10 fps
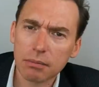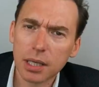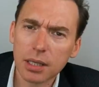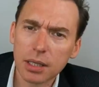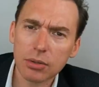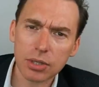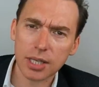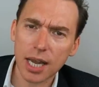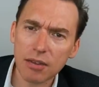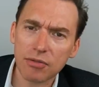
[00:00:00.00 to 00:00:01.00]
But you
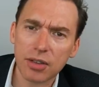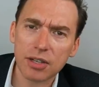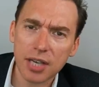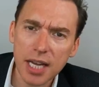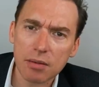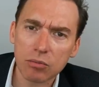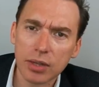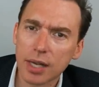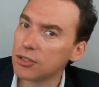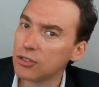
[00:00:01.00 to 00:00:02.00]
saved the team
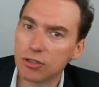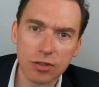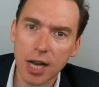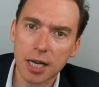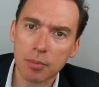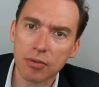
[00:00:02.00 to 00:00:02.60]
with that stunning